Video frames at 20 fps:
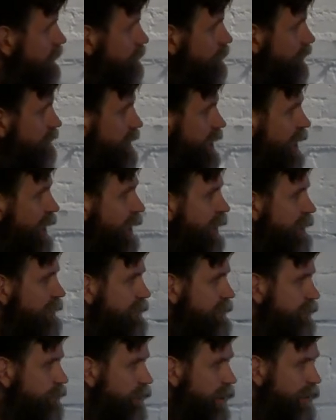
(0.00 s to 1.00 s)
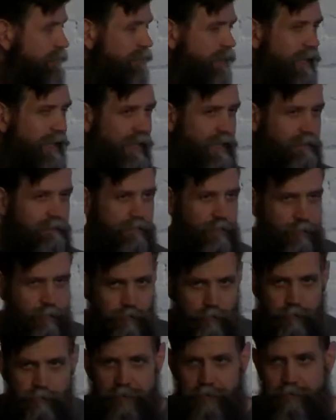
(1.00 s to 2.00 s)
we've got 25
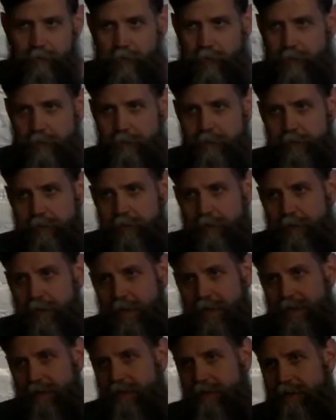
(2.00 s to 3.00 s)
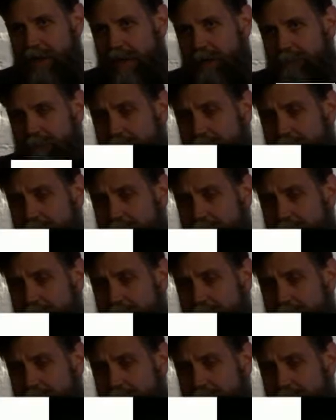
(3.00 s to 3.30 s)
schools involved. We've got